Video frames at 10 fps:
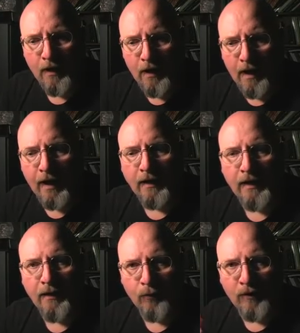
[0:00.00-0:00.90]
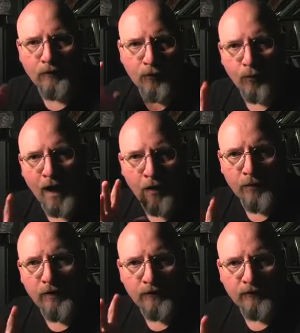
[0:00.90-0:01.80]
Uh, I like it when it's
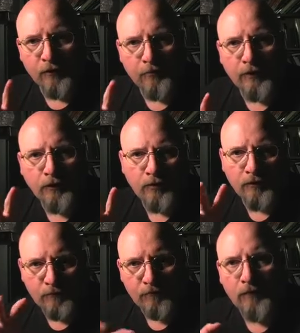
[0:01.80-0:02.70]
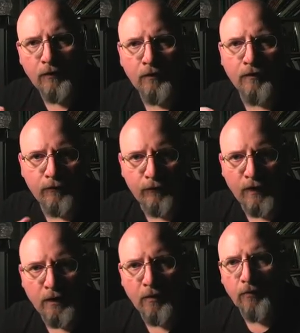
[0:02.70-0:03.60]
grounded in something you can you can
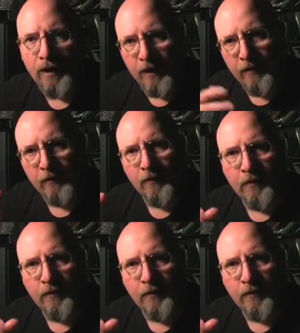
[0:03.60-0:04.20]
feel, but I,